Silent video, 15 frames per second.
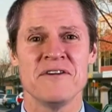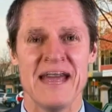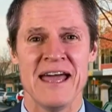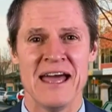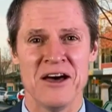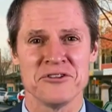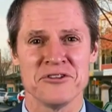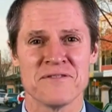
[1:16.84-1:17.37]
for
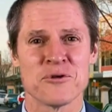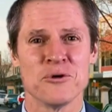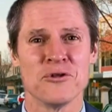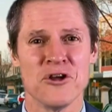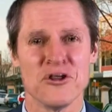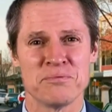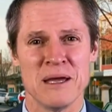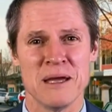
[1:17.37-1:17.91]
all those
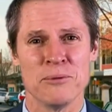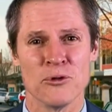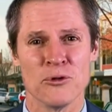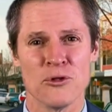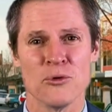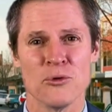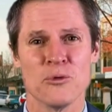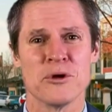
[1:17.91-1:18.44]
people that want to
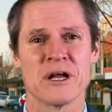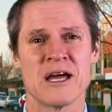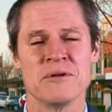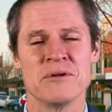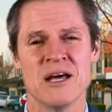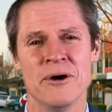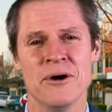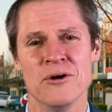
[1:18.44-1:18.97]
come to Dubbo.
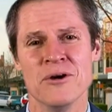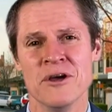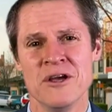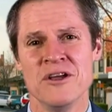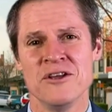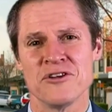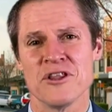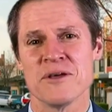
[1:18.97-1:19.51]
So
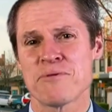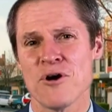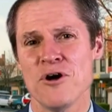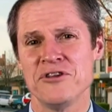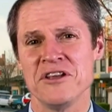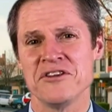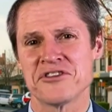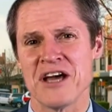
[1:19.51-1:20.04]
the process
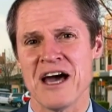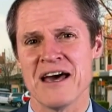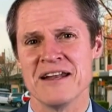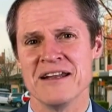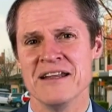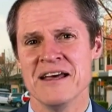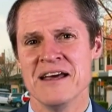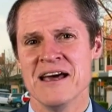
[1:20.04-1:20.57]
started
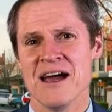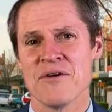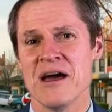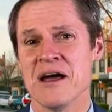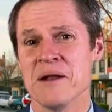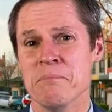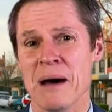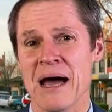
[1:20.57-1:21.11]

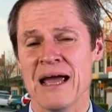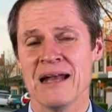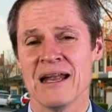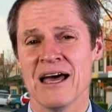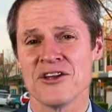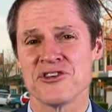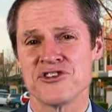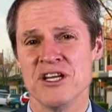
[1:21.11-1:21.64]
around May
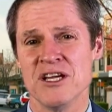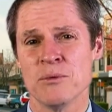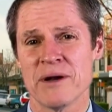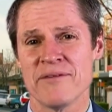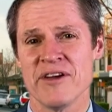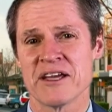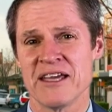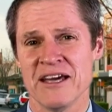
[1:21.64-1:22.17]
last year. One of
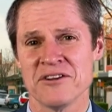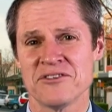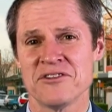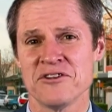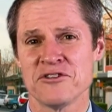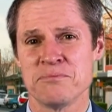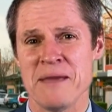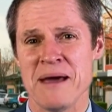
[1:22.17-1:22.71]
our
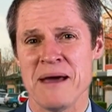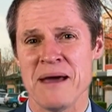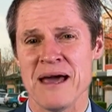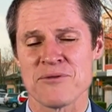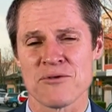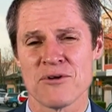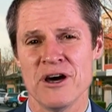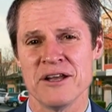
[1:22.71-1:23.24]
councillors, Matt
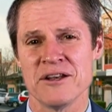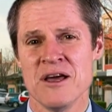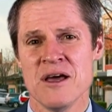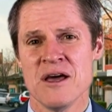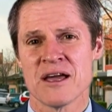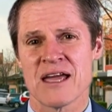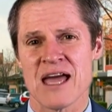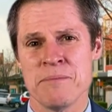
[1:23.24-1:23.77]
Wright,
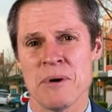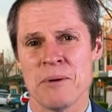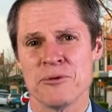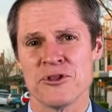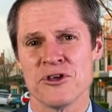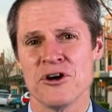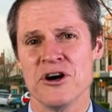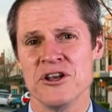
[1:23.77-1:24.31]
came up with
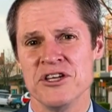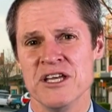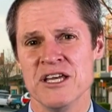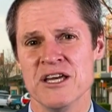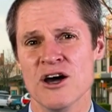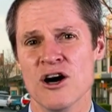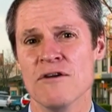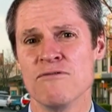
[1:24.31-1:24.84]
the
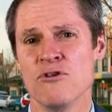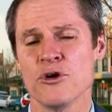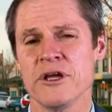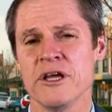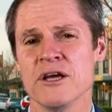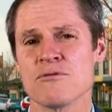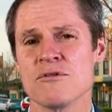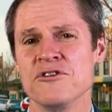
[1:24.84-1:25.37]
idea of
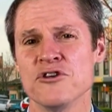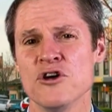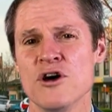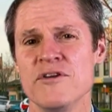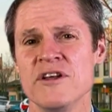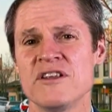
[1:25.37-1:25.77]
looking at reserving